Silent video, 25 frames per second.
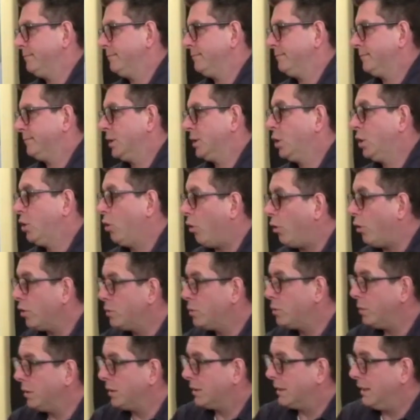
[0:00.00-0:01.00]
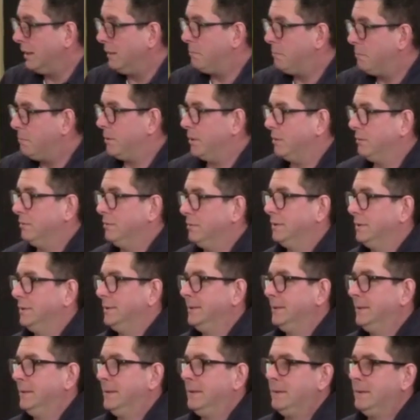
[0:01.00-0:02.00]
God will keep you.
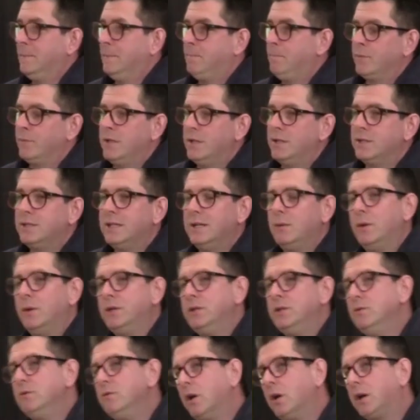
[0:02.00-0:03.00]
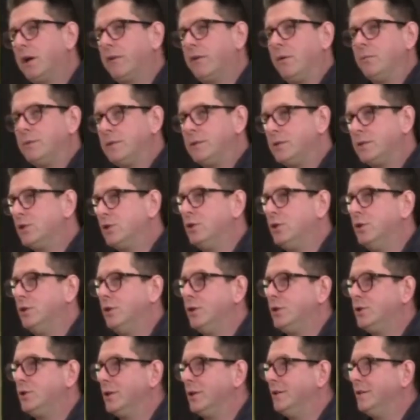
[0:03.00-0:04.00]
You see, when you look around this
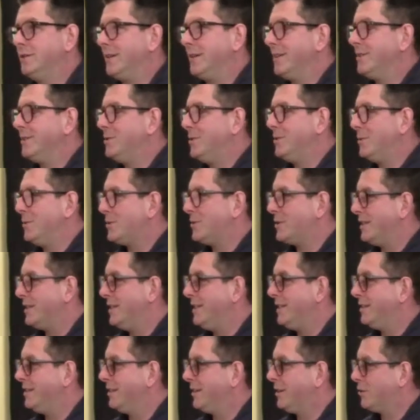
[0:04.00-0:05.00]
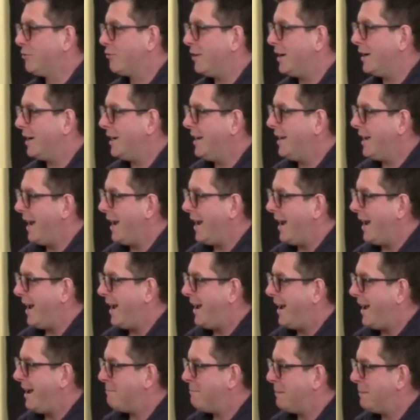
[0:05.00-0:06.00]
church and you see the grey
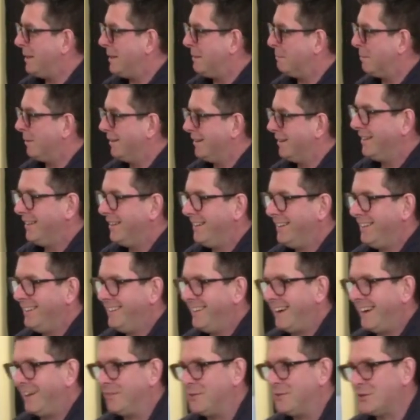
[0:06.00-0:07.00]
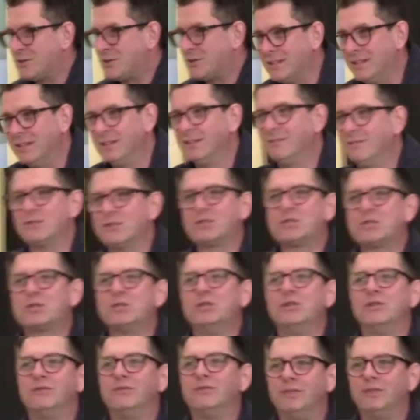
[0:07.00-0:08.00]
hair people and the silver
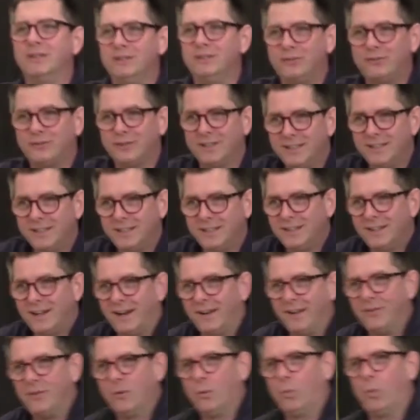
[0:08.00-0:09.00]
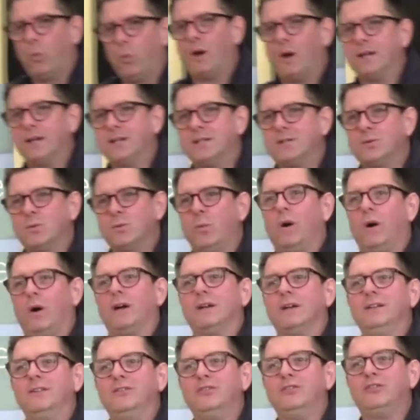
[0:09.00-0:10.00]
surfers, and the white
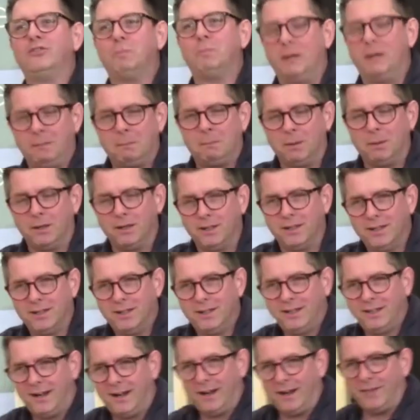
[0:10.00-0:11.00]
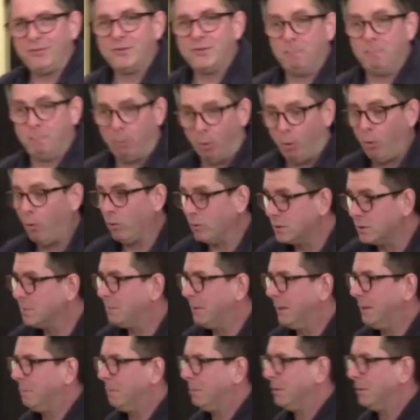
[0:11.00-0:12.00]
wise people, and the bald people as